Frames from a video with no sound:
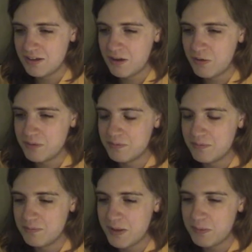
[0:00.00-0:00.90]
know,
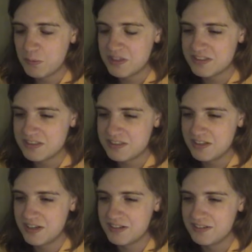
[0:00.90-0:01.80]
and maybe once it's
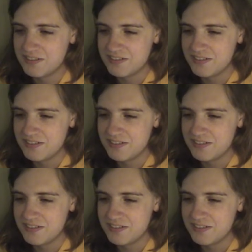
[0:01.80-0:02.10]
done,